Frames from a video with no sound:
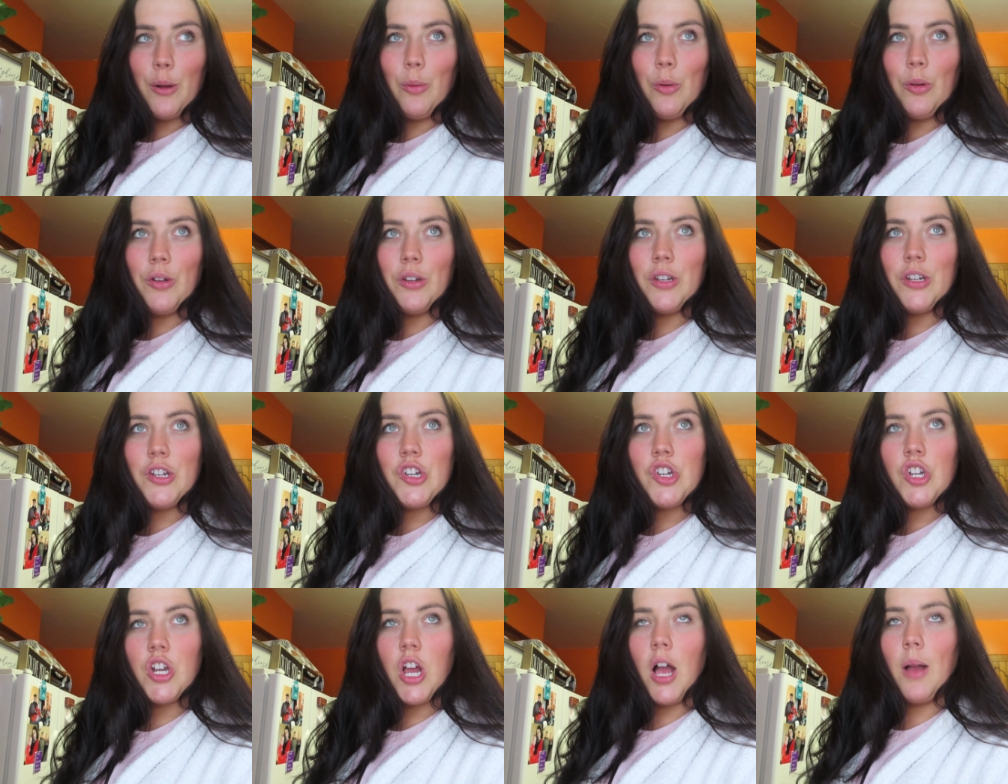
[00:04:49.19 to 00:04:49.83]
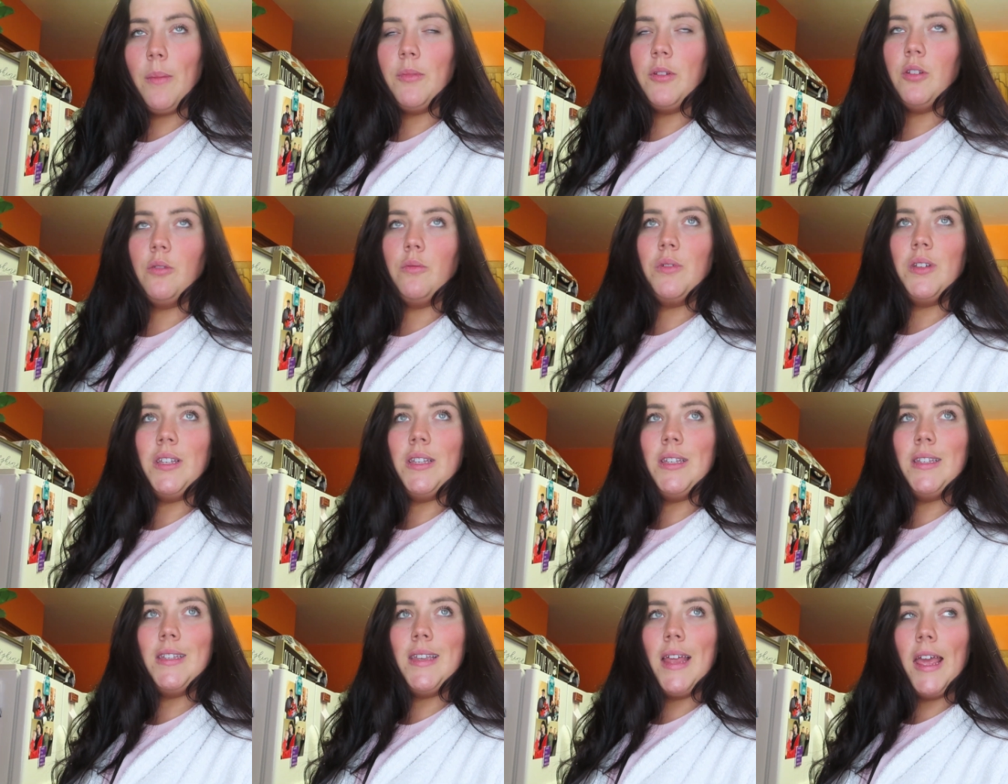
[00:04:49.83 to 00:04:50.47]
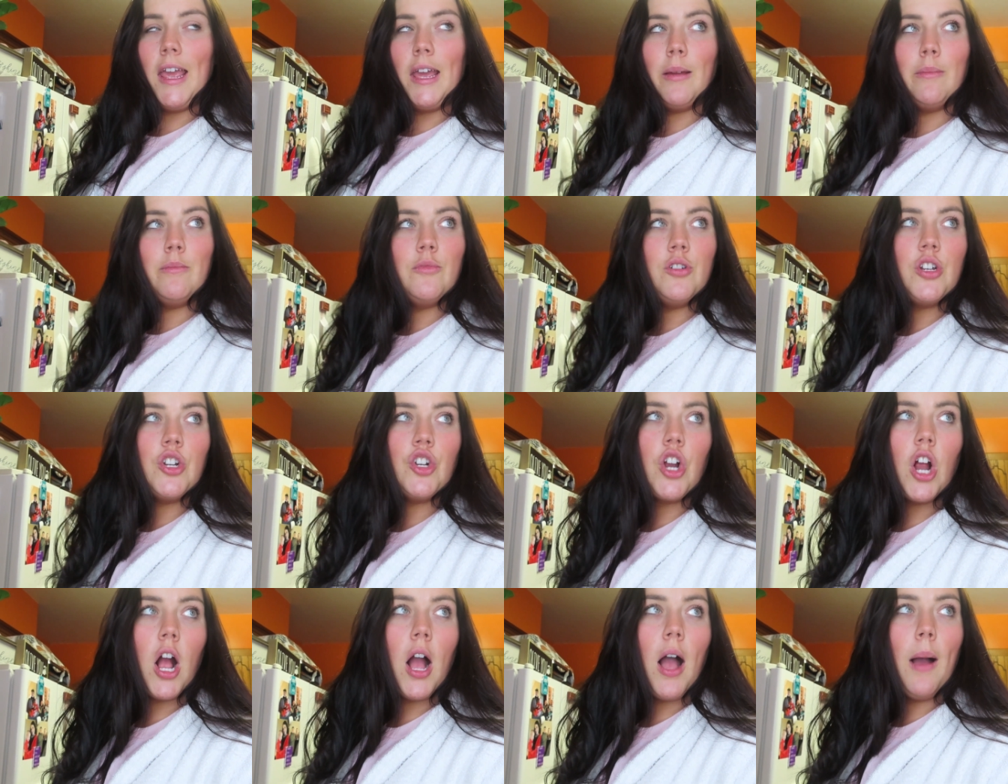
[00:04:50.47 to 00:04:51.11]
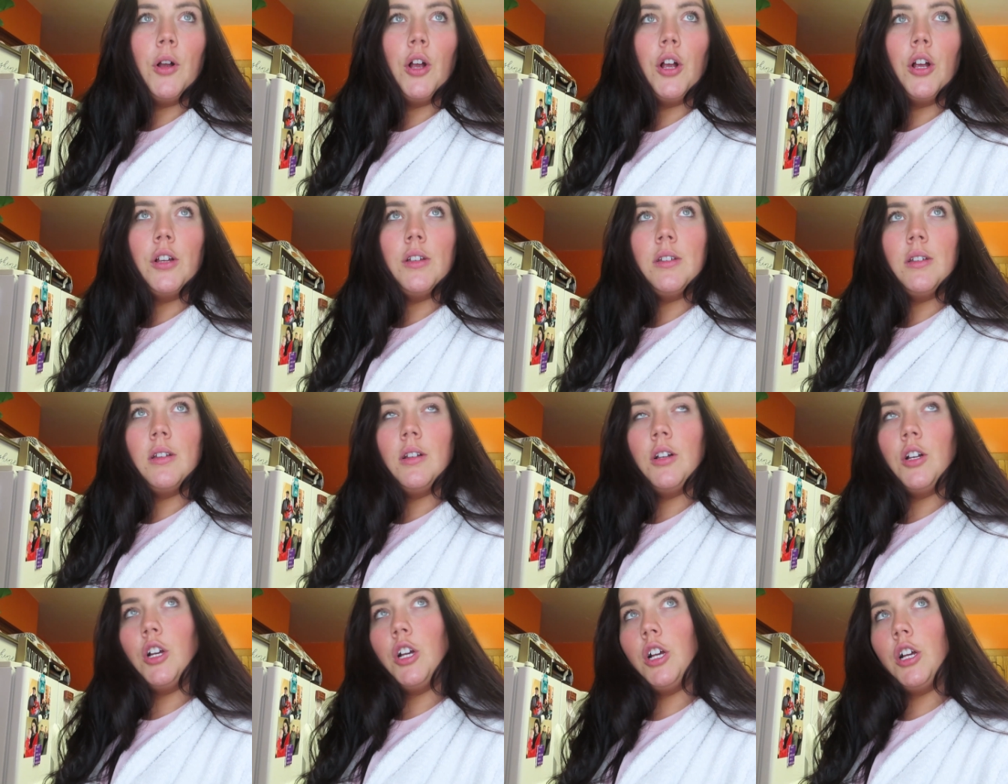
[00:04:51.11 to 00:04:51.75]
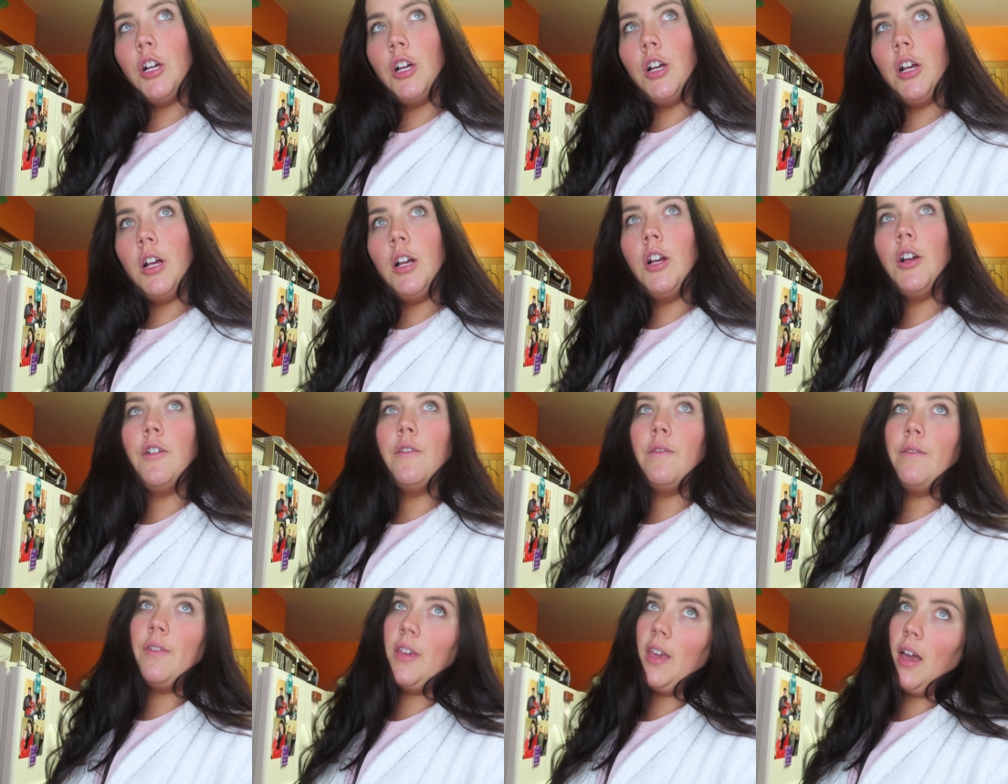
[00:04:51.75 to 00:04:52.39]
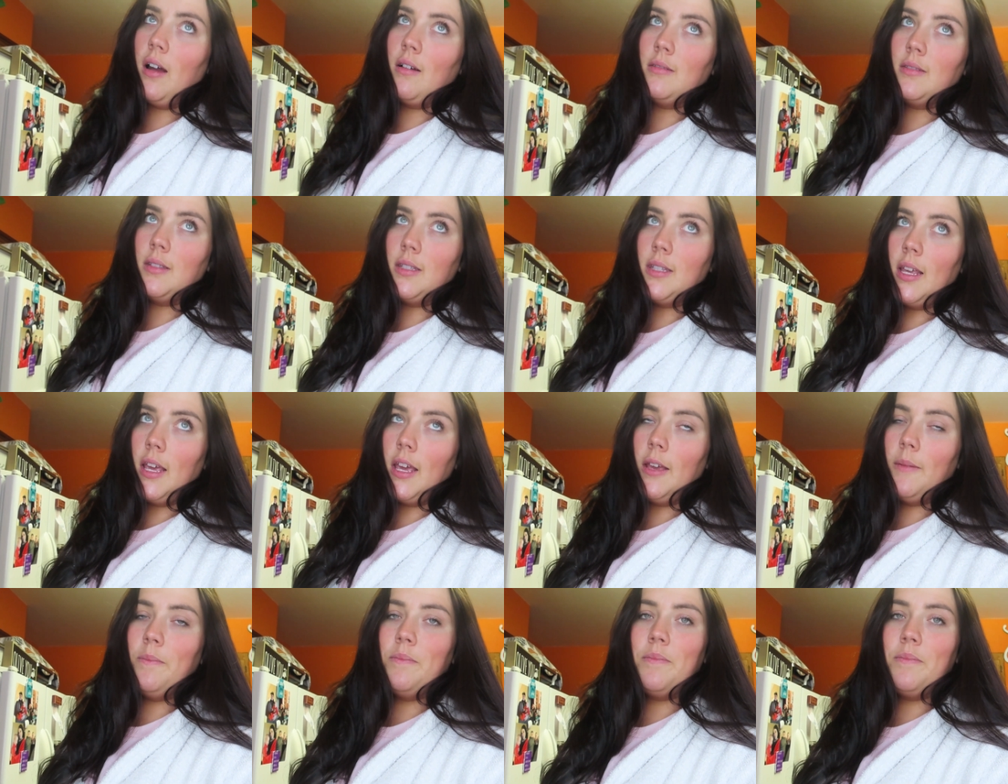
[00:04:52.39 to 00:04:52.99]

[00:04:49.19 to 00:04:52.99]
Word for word: We're going to shop till we damn drop. Her, her, her fiance.